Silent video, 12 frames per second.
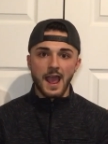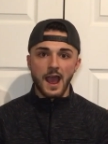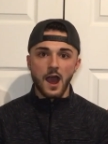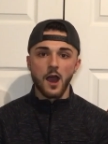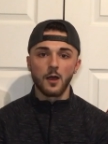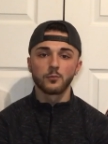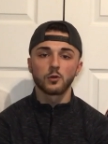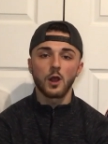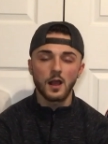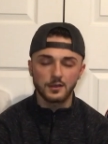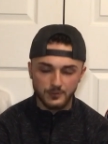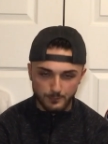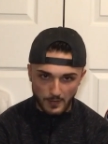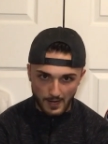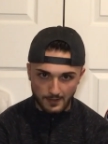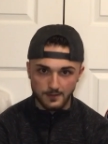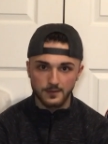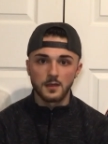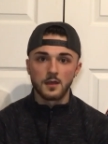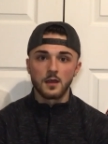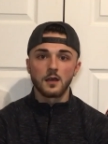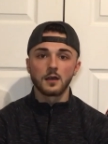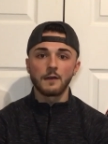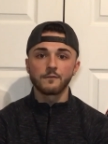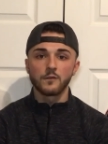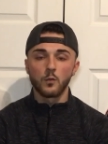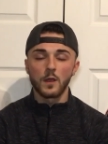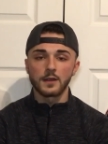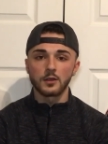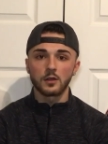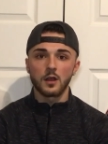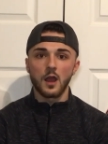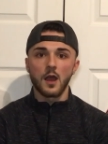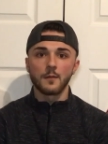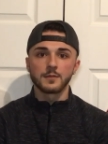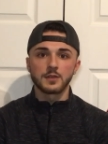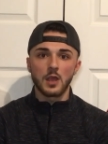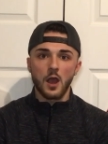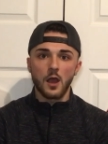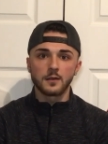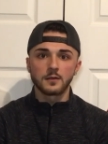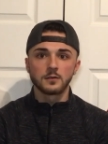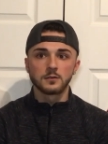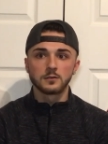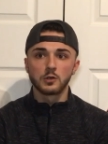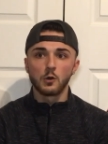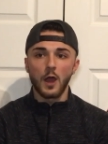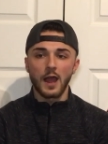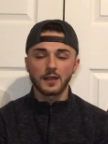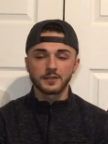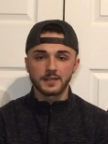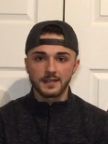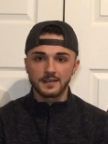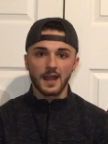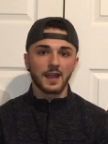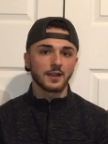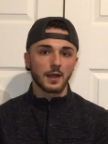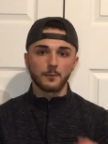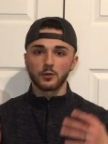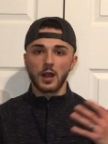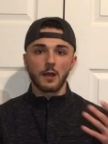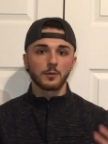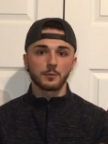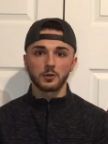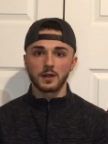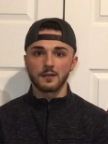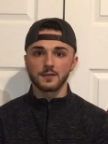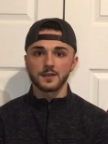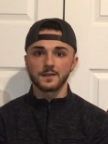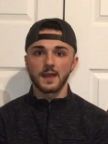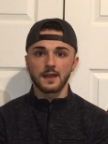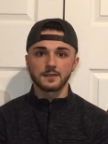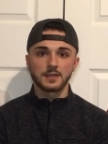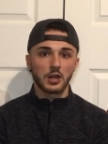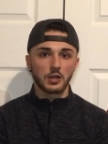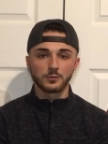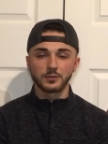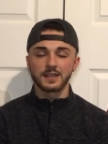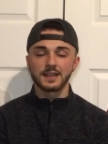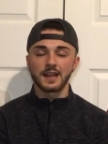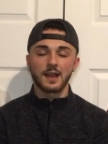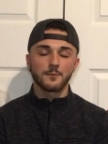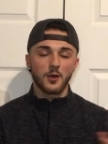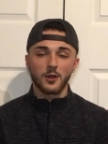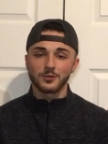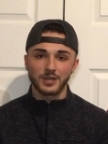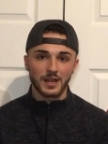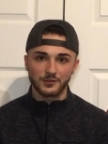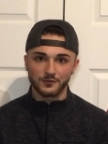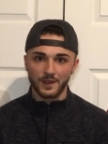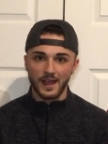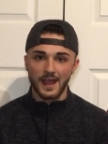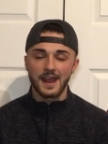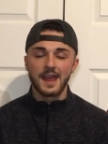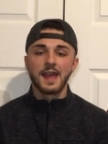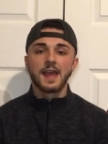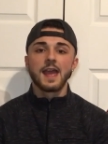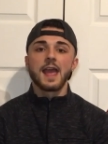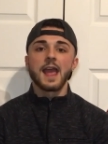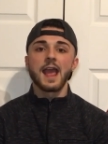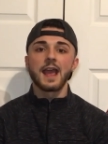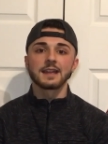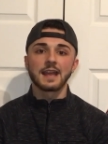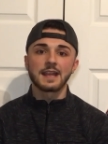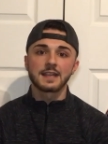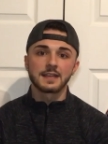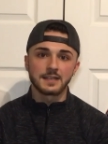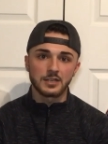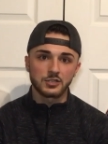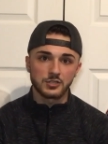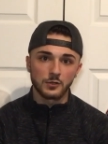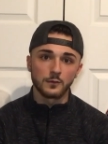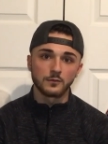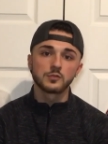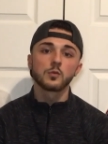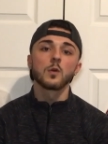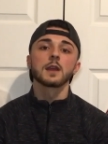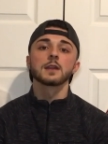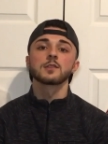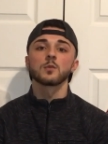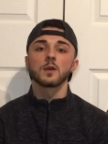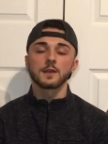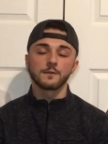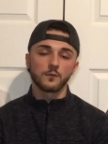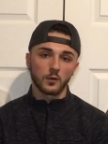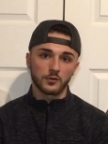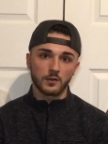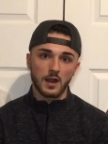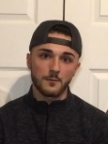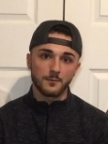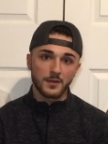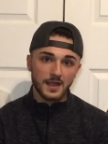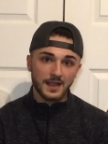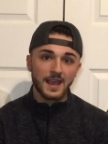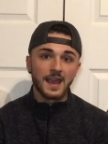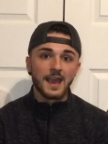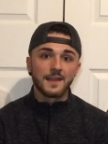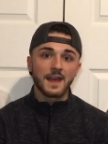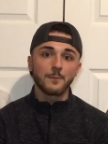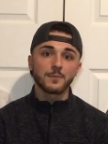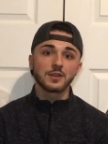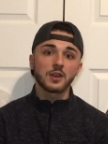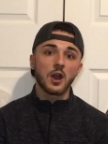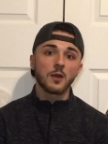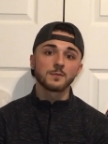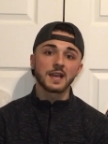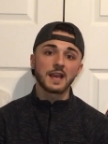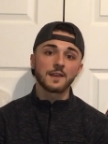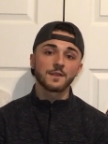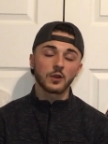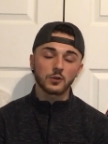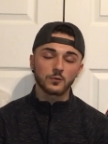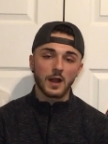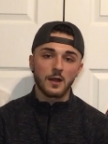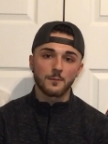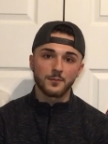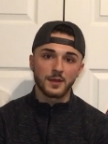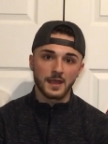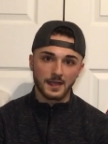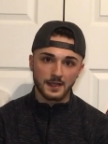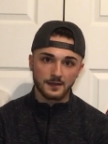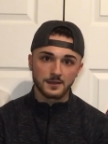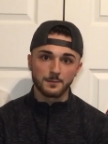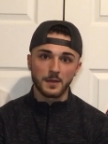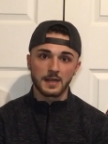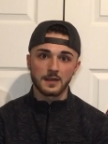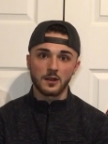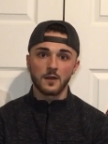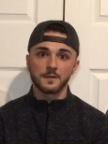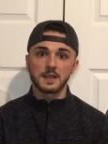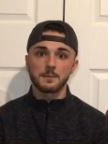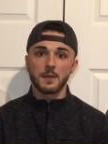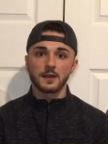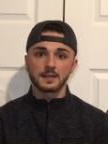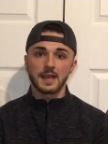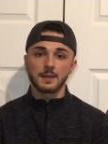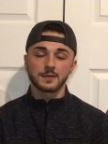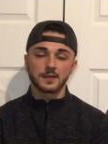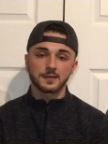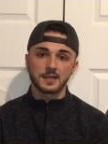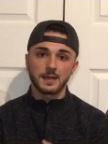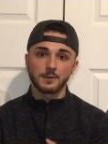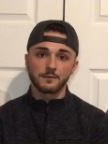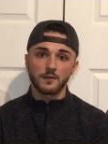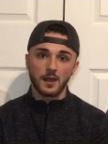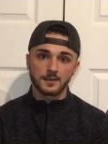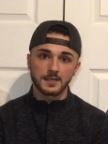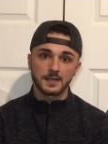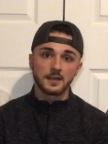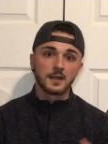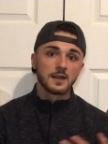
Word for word: um, prospect left winger um, Jan Lilakinen. I, I'm probably pronouncing that terribly, and I apologize for that. And a conditional 2020 fourth round pick that becomes a third round pick depending on the amount of games that Sami Vatanen